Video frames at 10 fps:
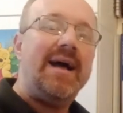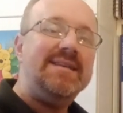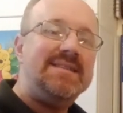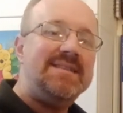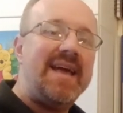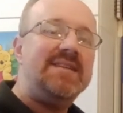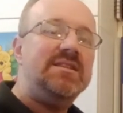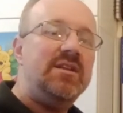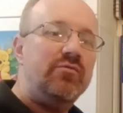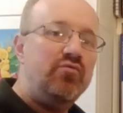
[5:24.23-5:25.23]

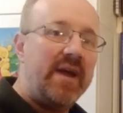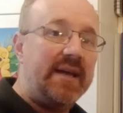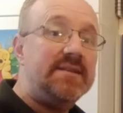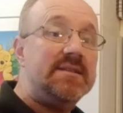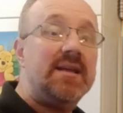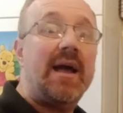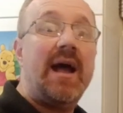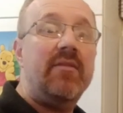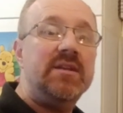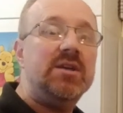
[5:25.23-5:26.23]
Assess the risk
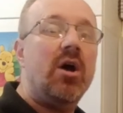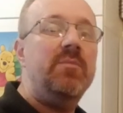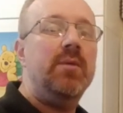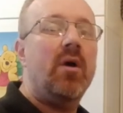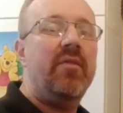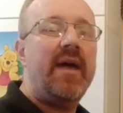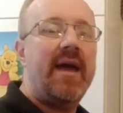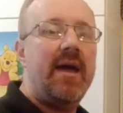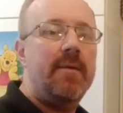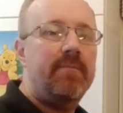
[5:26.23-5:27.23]
at the time you are
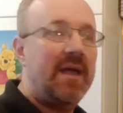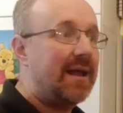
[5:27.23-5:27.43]
there.